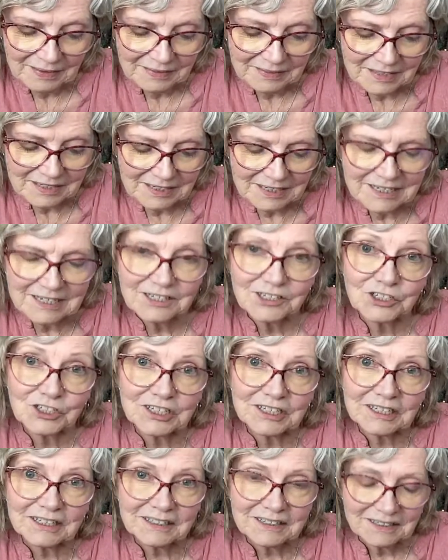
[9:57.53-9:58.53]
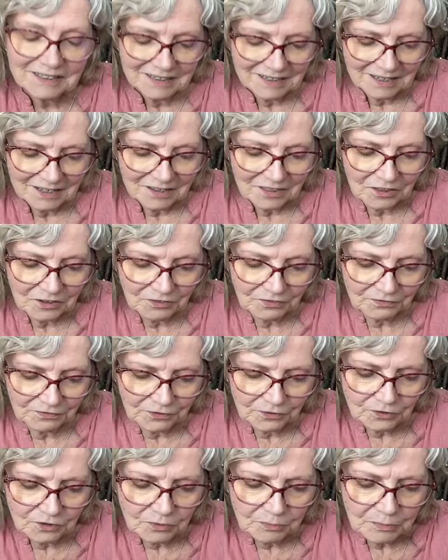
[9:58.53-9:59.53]
The teaching, the
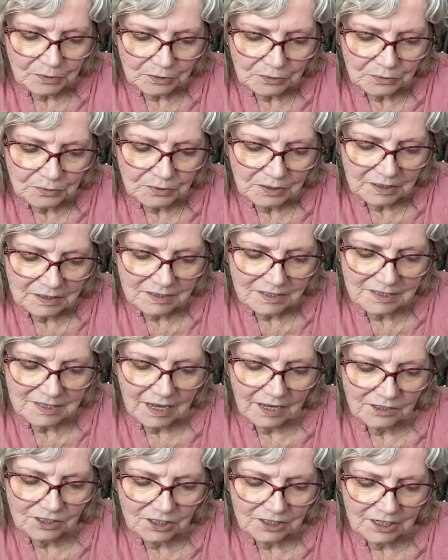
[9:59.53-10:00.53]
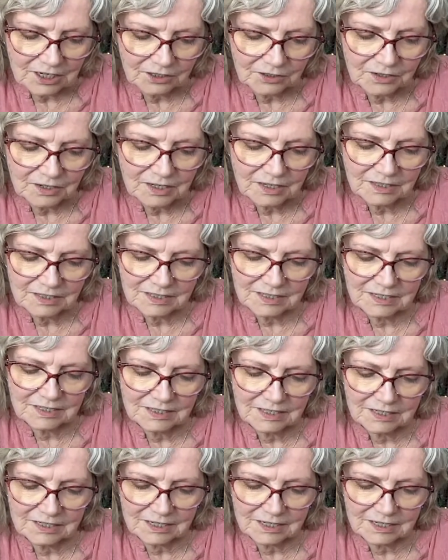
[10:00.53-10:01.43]
full moon in Sagittarius, is a